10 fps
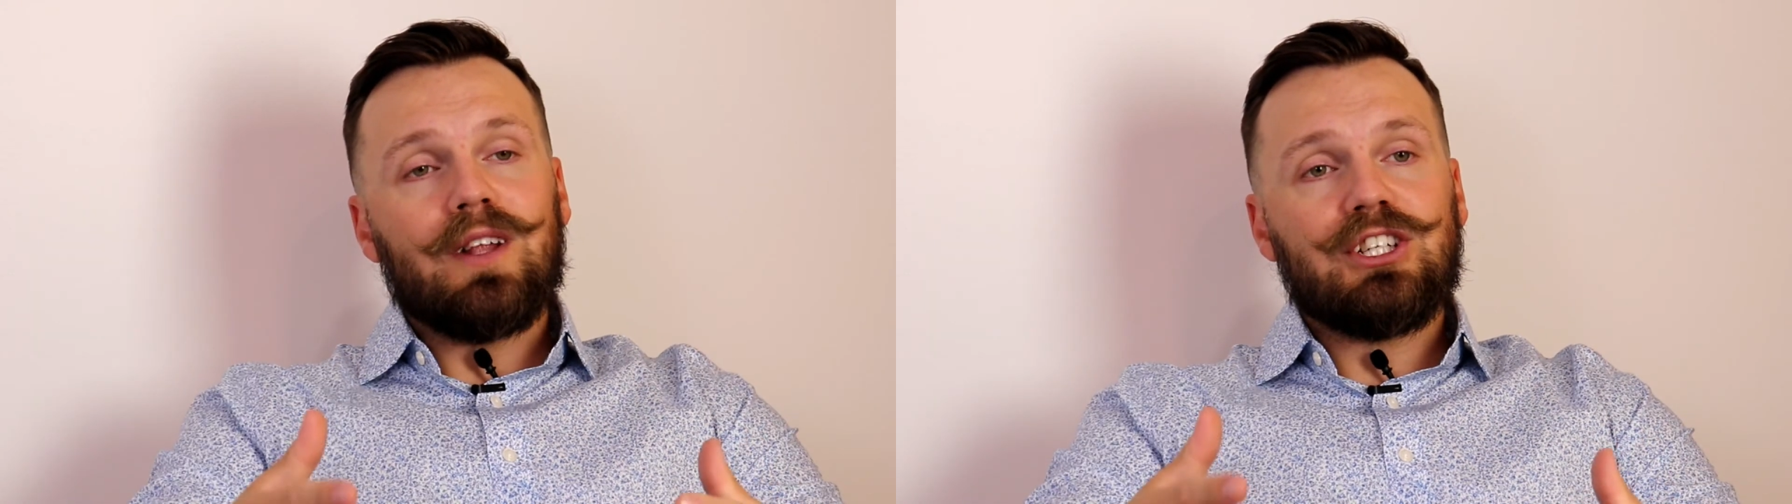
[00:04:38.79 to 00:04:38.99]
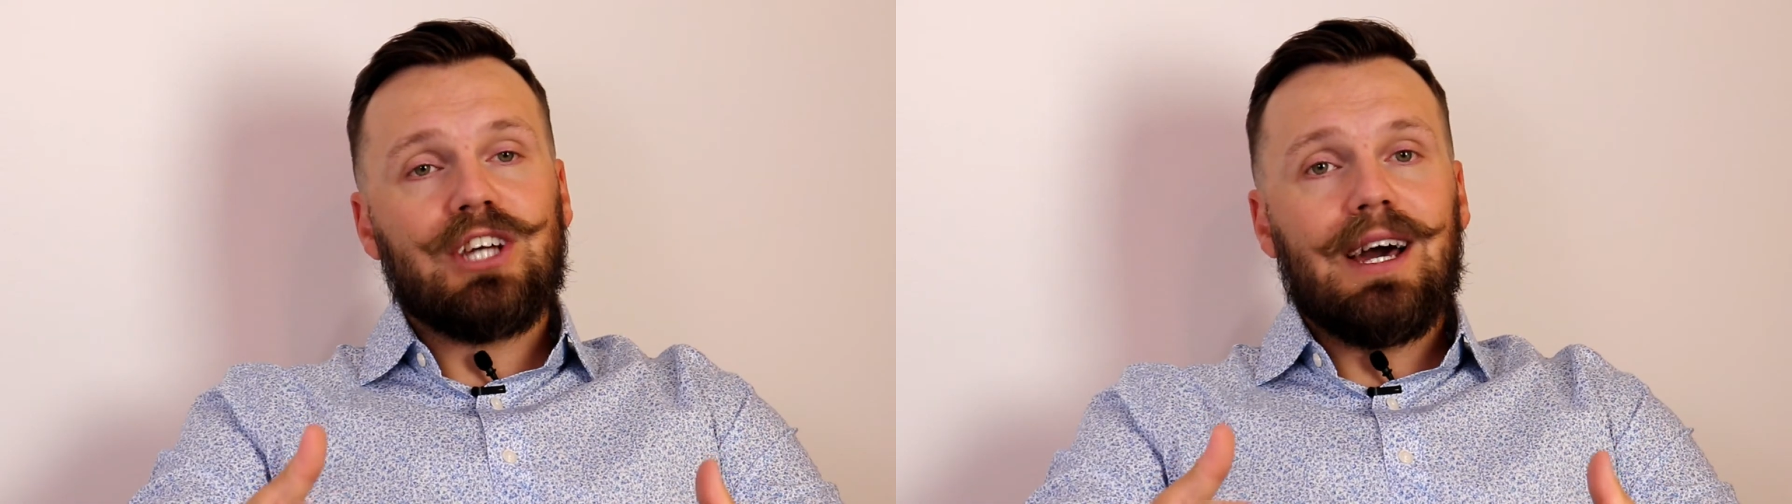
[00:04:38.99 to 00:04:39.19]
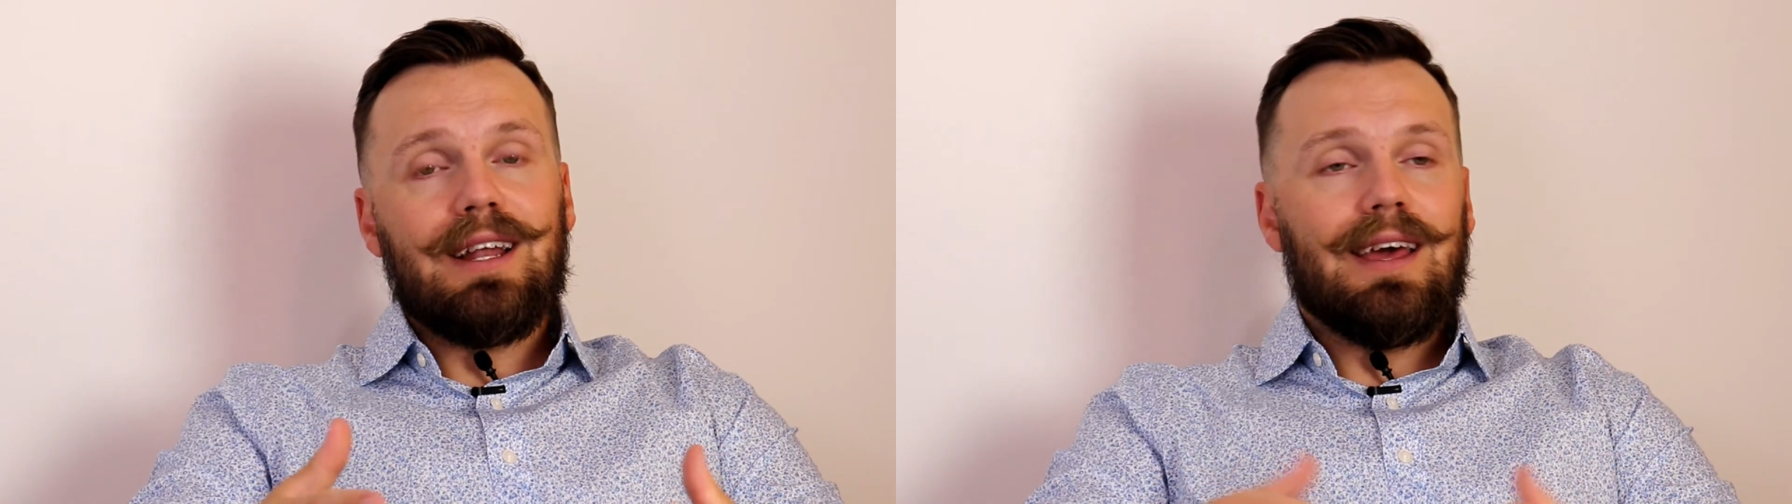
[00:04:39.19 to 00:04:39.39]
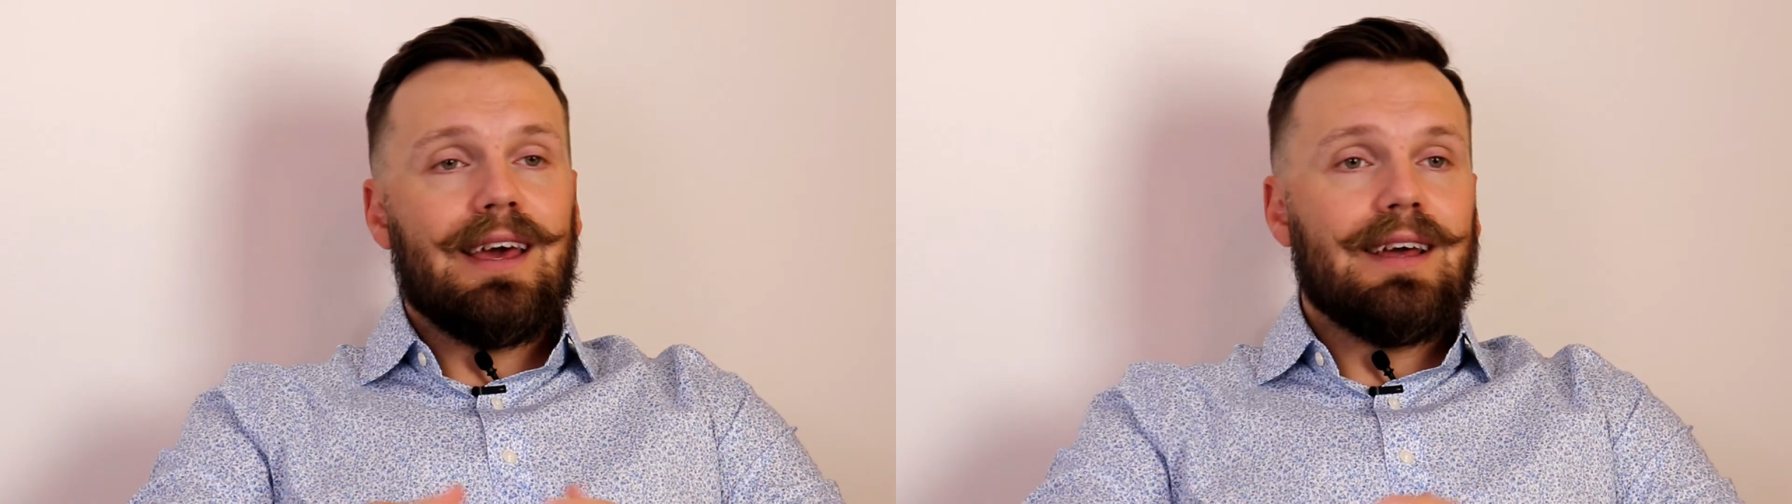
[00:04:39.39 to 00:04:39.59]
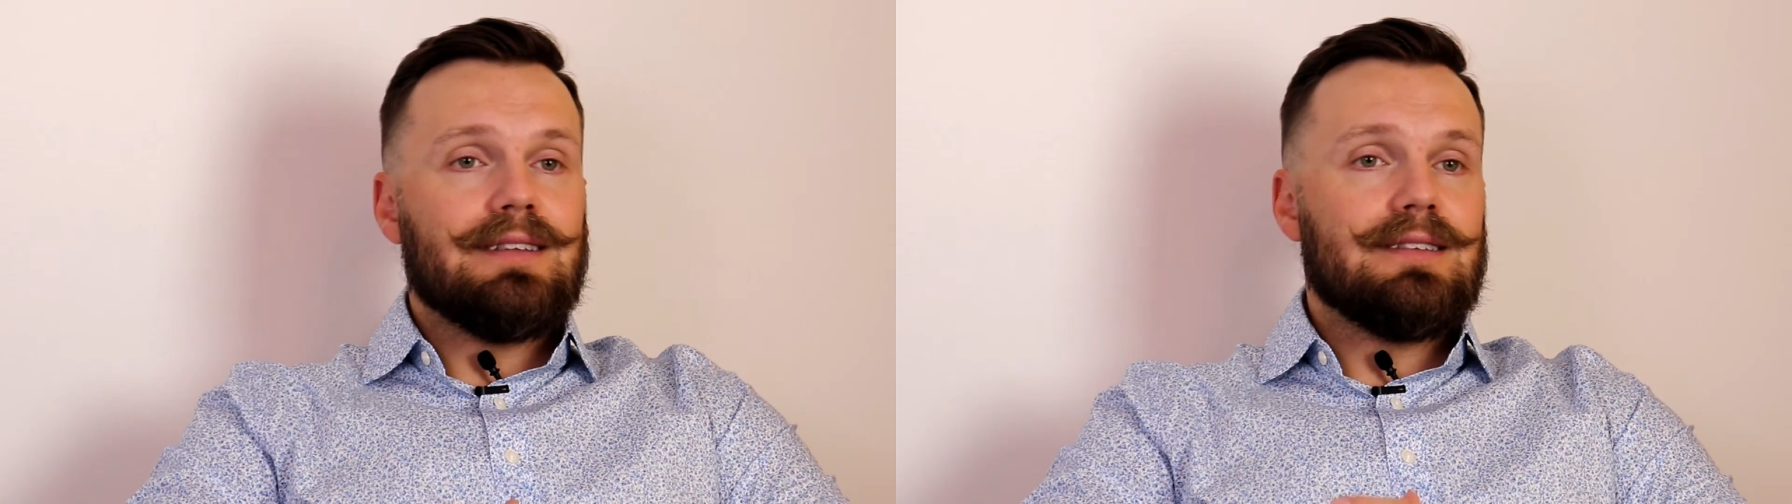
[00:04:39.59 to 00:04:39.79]
in the chat
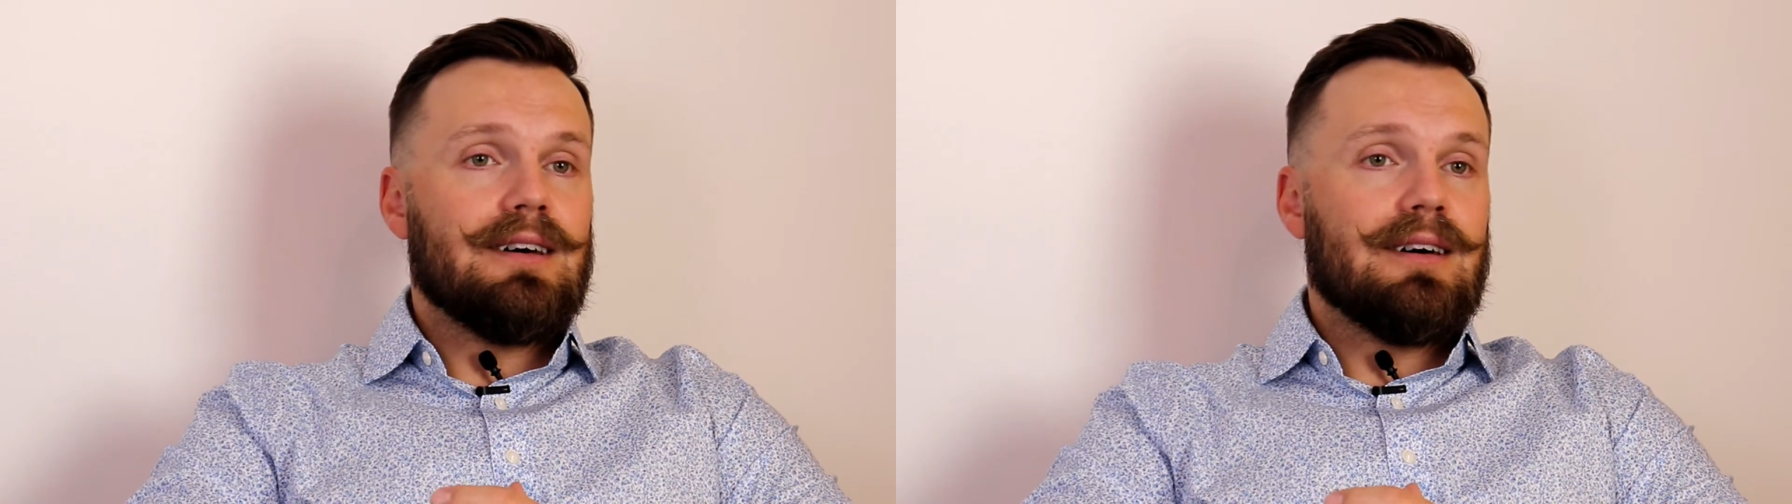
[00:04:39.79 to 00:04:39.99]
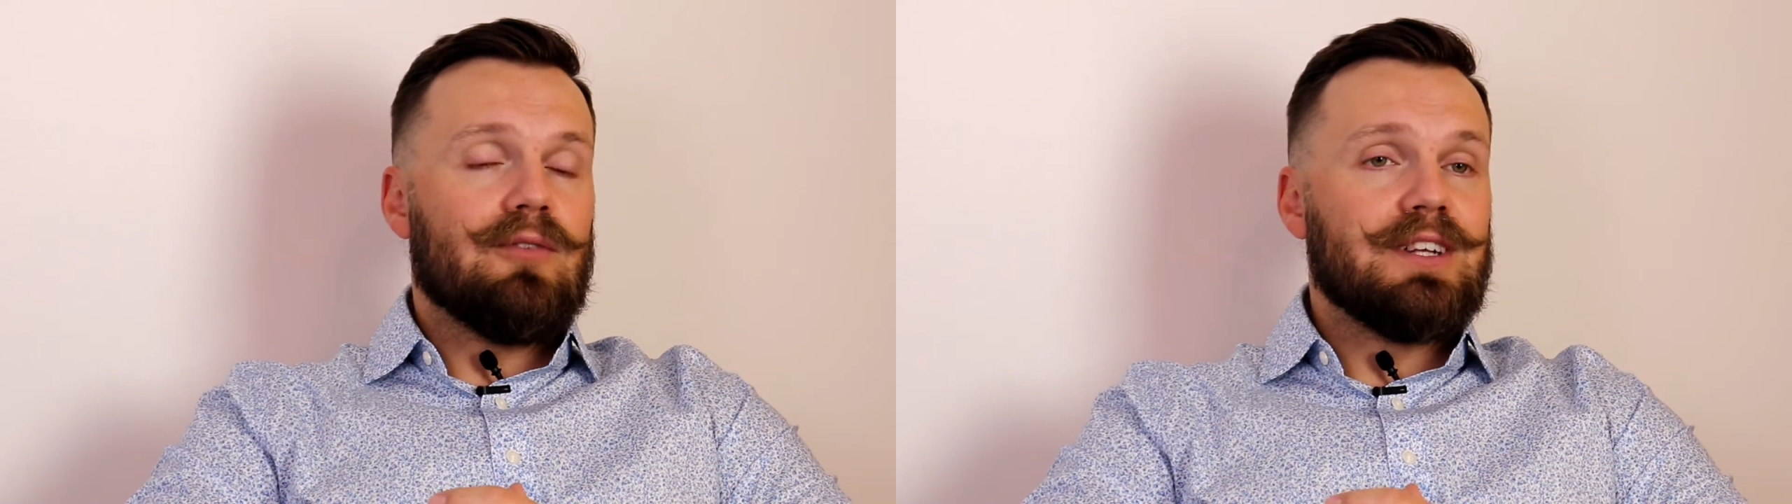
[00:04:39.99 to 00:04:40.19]
and uh,